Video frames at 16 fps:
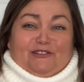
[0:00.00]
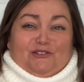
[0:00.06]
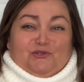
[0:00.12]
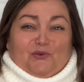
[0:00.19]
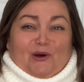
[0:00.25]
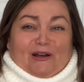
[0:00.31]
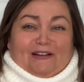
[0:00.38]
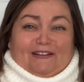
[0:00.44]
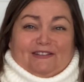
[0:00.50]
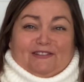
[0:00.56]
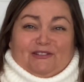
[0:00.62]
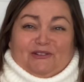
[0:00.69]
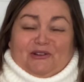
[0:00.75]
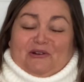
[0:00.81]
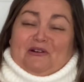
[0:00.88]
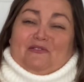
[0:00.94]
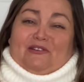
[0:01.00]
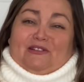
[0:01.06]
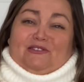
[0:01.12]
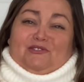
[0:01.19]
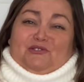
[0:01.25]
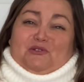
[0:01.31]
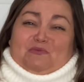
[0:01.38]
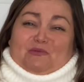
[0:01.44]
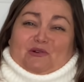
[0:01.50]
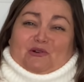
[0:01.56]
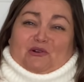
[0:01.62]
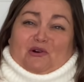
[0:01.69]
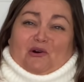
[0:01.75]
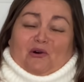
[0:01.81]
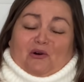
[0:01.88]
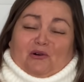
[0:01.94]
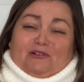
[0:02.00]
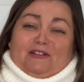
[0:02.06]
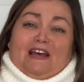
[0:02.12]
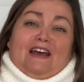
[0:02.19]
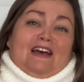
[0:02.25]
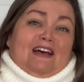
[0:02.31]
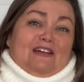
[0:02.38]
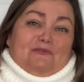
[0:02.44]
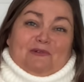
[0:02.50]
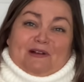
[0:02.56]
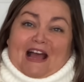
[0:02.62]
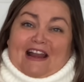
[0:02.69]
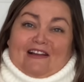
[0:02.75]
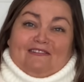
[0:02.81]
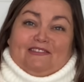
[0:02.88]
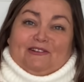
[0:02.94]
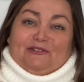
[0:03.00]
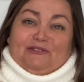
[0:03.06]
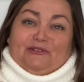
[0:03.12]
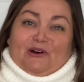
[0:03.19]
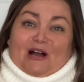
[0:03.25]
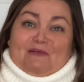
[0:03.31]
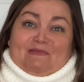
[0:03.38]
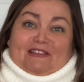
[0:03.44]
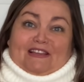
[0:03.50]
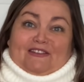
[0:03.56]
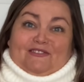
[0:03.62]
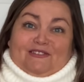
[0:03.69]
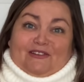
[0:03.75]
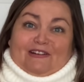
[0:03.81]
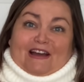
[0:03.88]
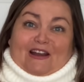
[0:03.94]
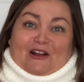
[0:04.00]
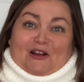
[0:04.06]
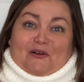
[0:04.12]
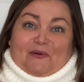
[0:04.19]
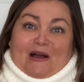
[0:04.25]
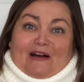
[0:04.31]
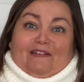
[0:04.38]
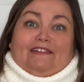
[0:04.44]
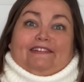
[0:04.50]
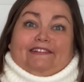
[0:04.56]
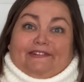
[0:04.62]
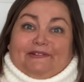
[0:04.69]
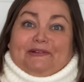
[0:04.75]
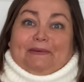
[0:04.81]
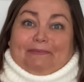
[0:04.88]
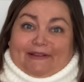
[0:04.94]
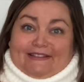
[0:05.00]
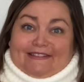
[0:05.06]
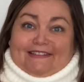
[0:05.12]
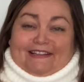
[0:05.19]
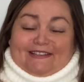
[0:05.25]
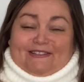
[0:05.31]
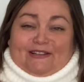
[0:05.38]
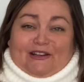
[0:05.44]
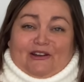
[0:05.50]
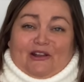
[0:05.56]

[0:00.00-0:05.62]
the dogs, you know, if it's super cold, we're not out there long, but they still got to go out and do their business, you